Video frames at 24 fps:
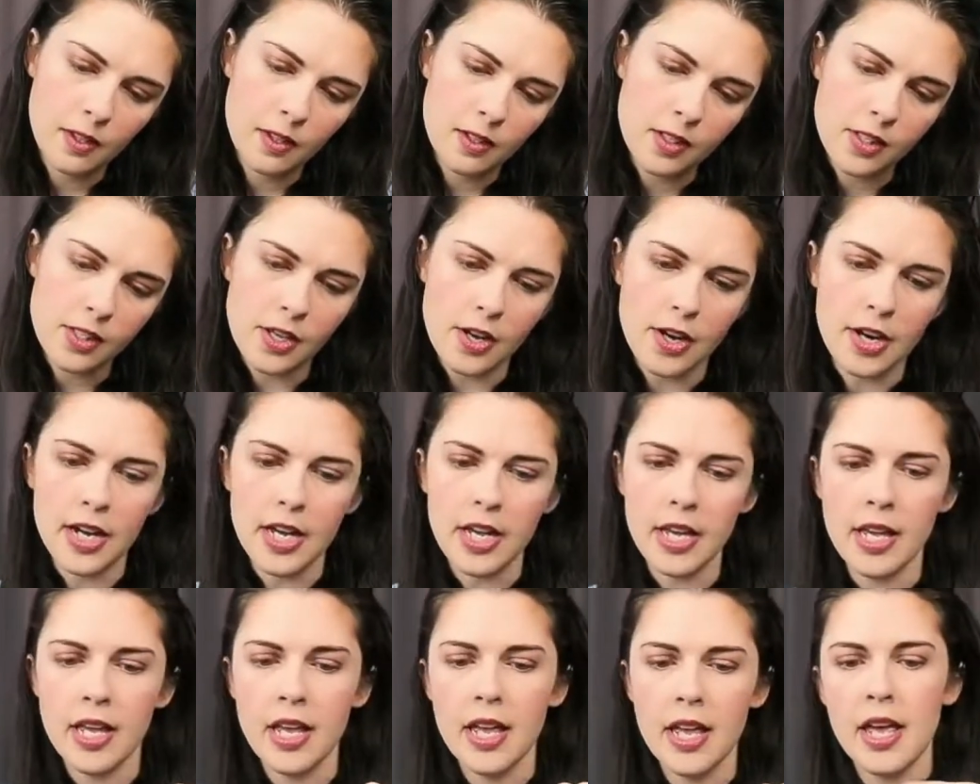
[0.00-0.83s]

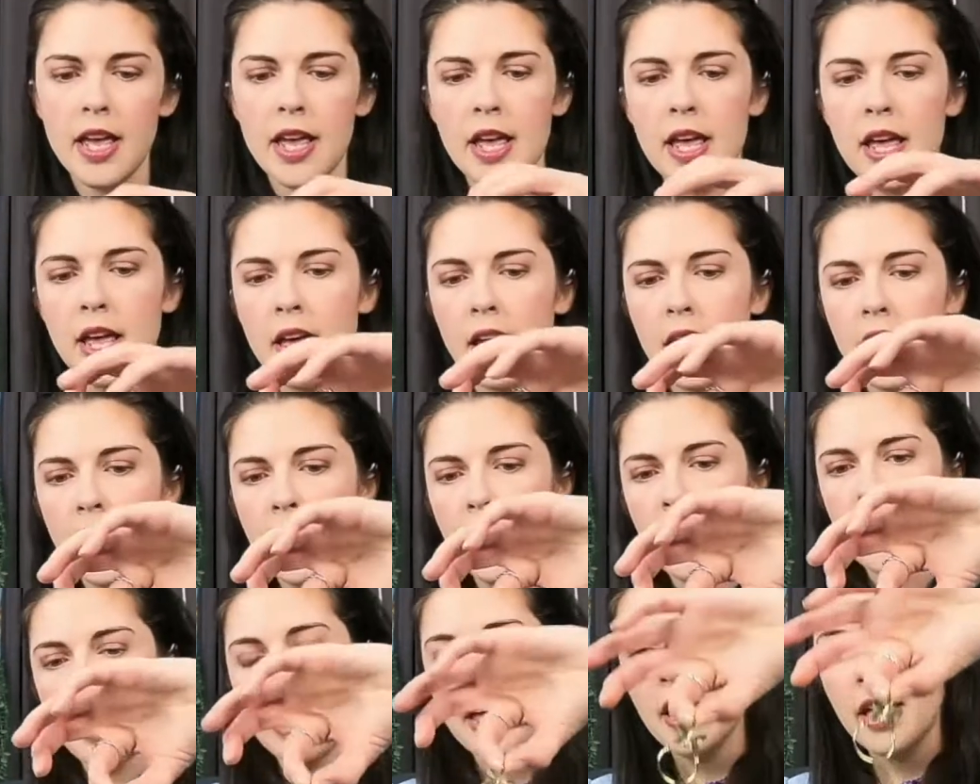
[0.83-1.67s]
Sorry.
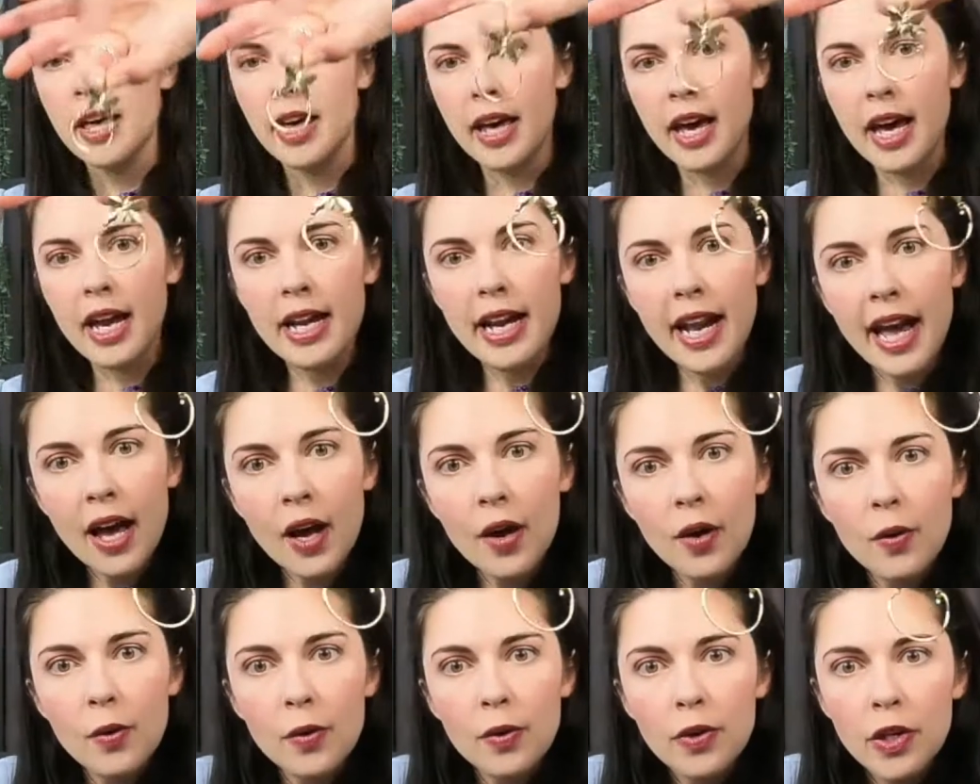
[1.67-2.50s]
And
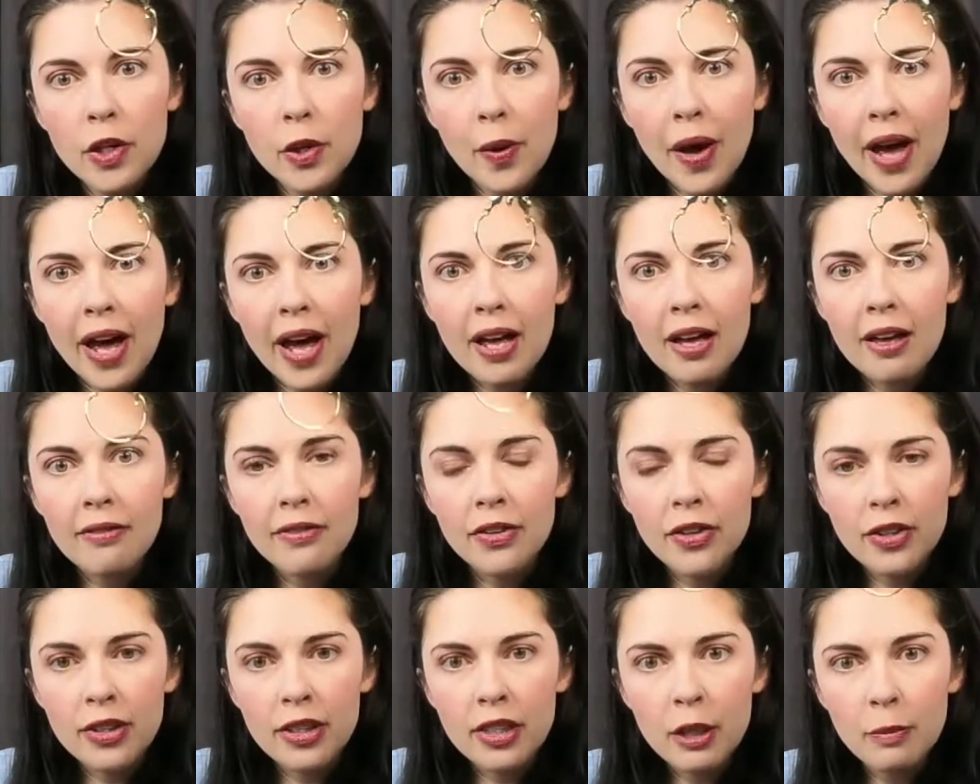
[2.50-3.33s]
now you have
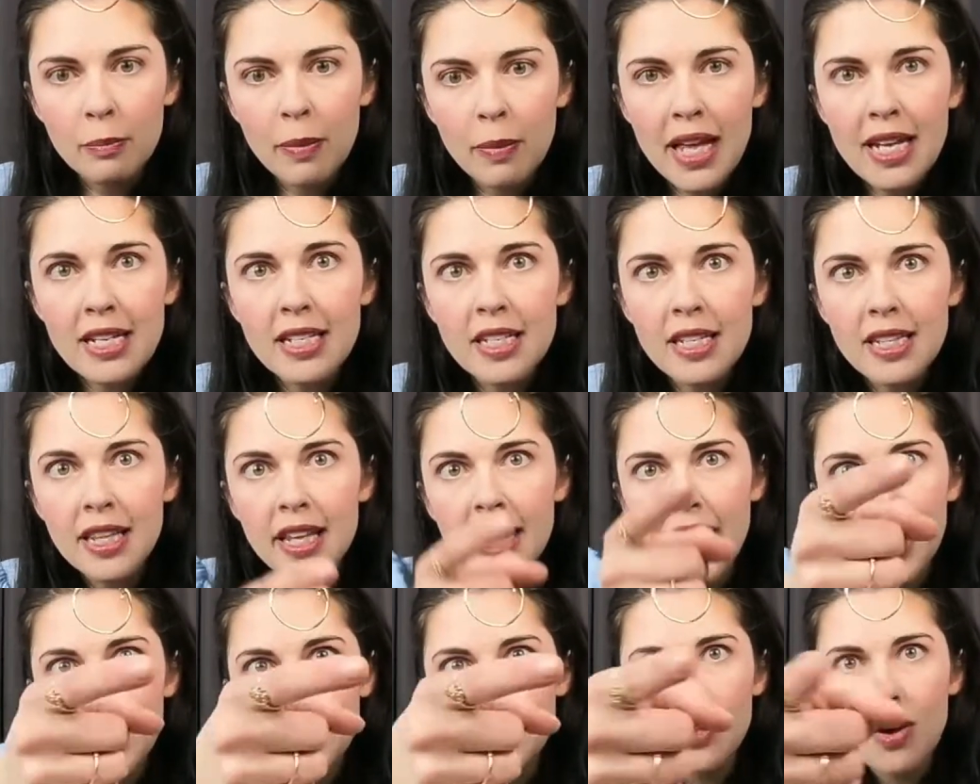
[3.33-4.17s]
your little pendant
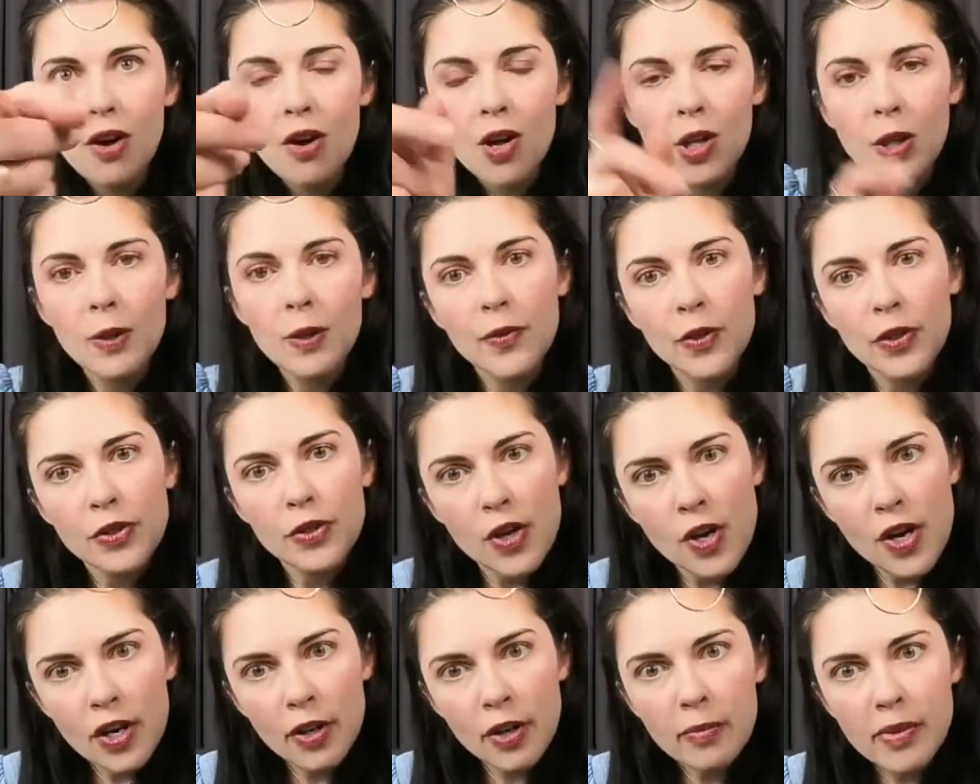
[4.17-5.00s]
that has all of your
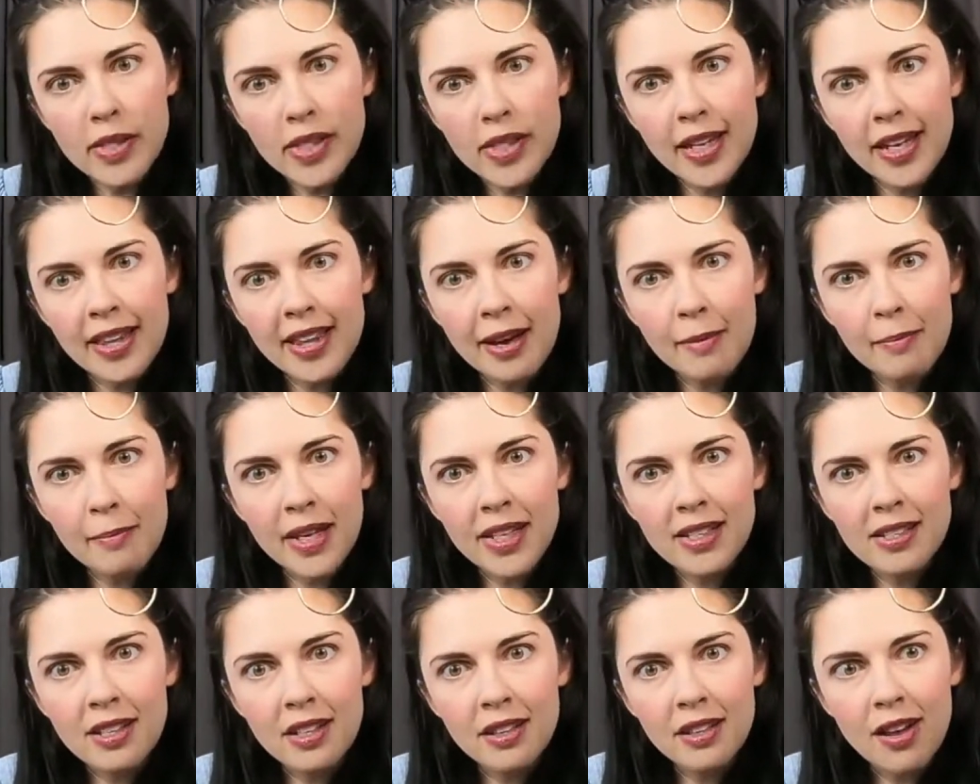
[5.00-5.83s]
charms, and that
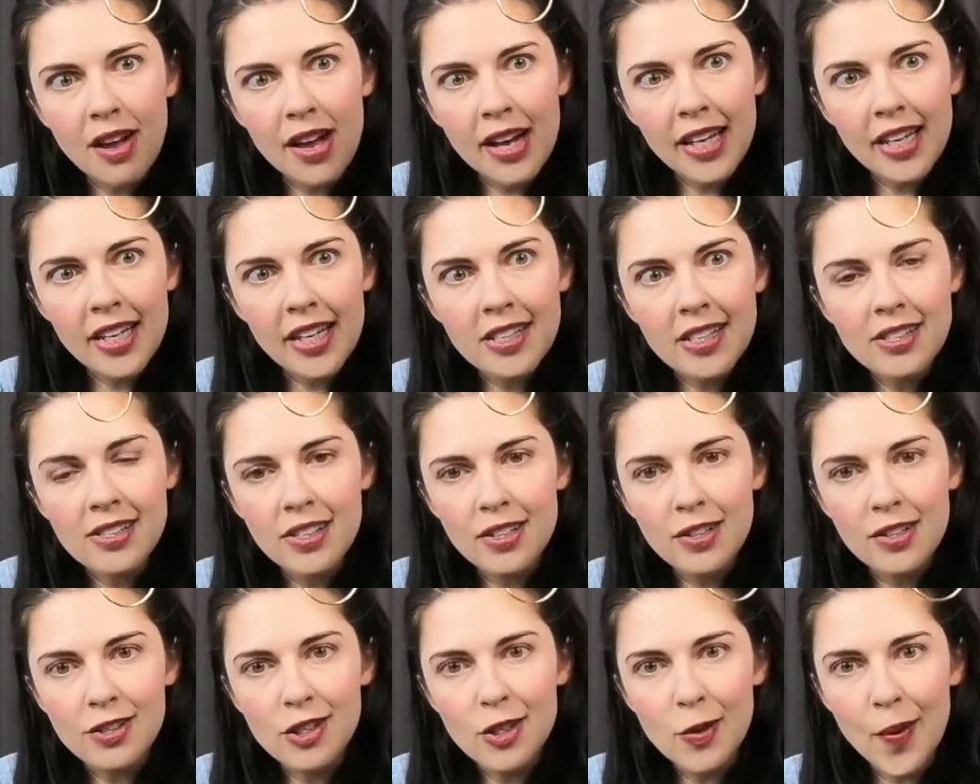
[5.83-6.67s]
makes it a lot
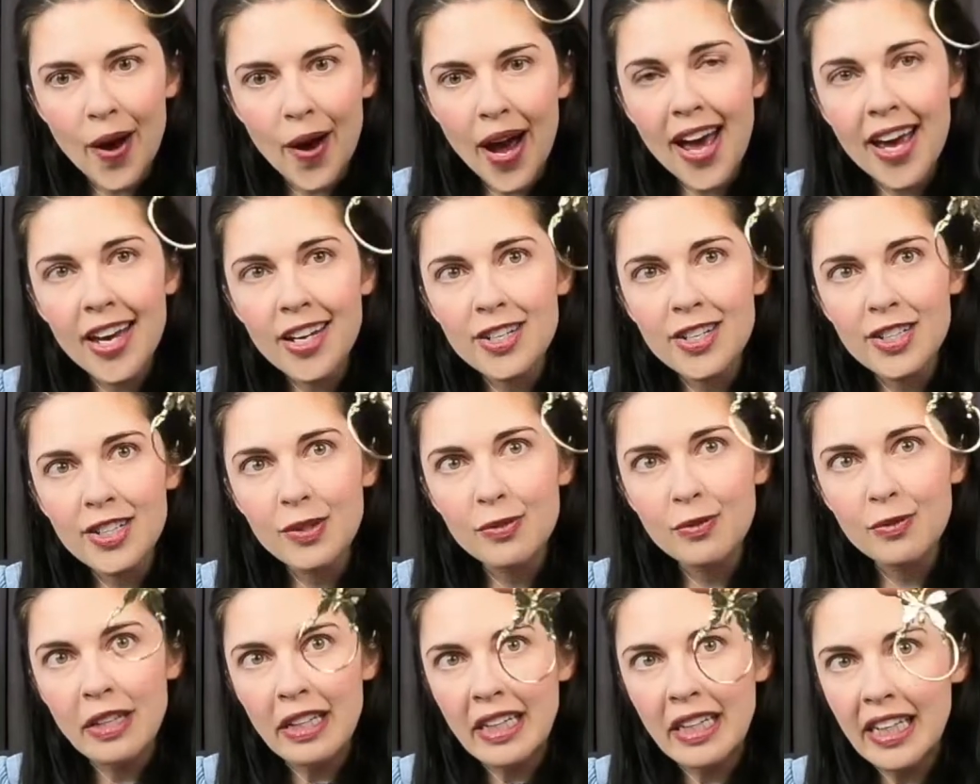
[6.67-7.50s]
easier. So I
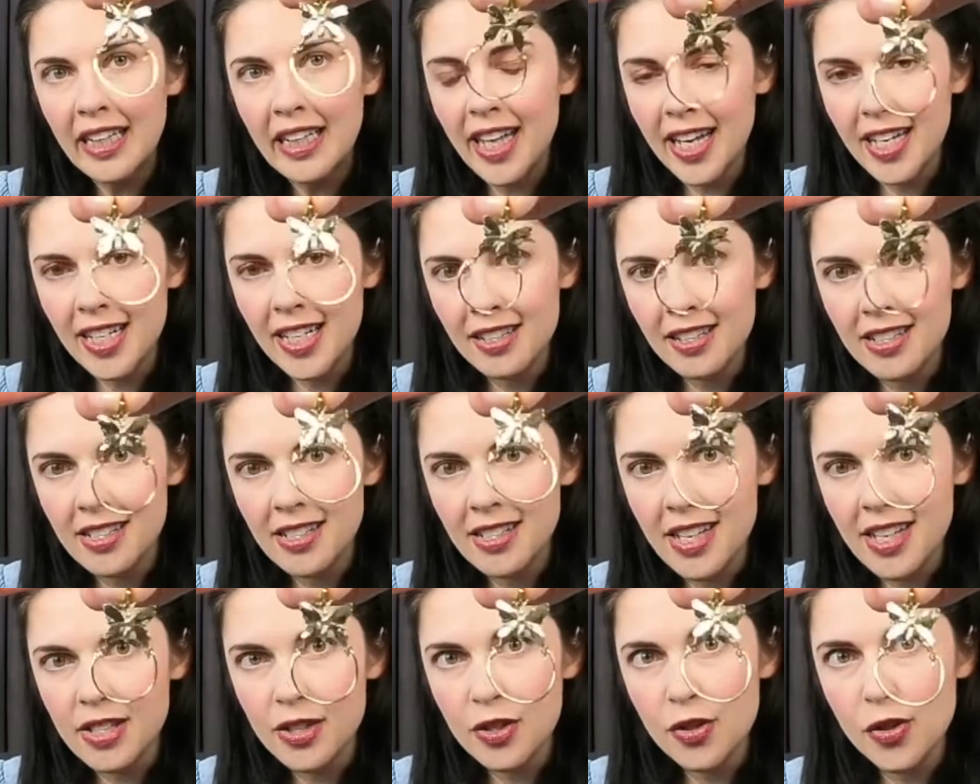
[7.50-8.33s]
actually really liked
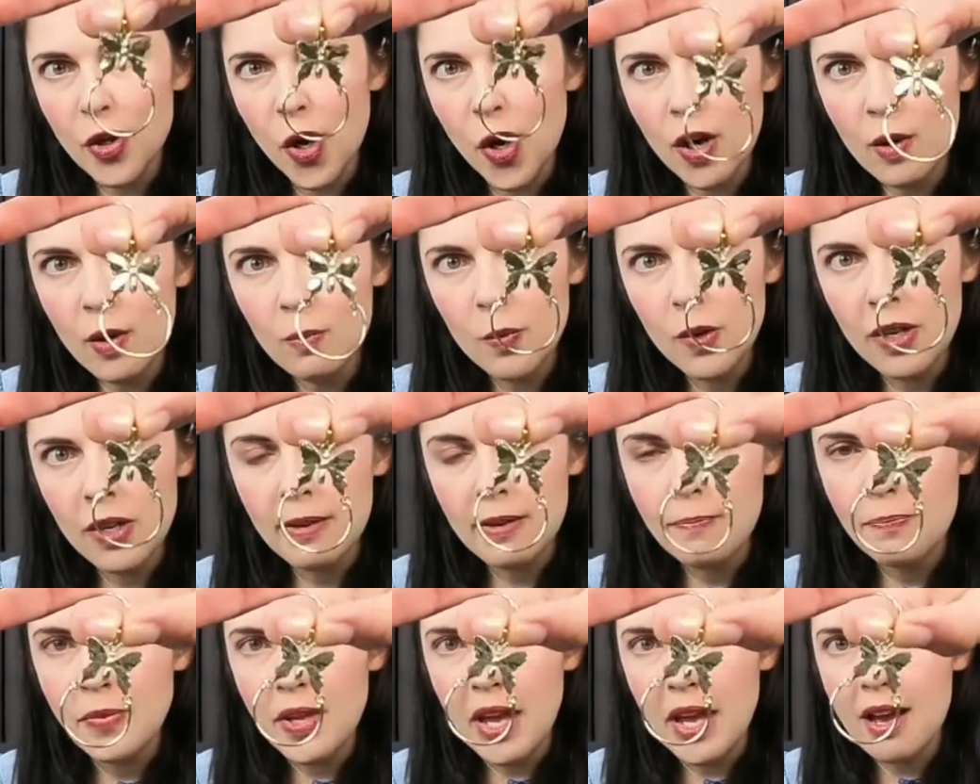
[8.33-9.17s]
this as a charm
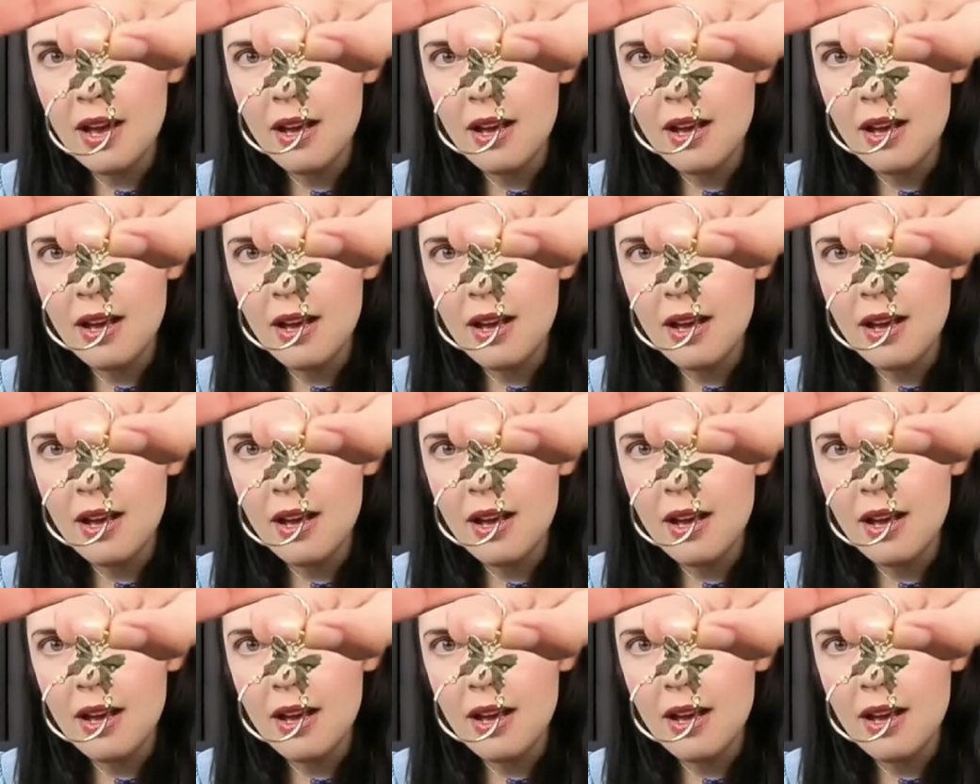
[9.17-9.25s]
one.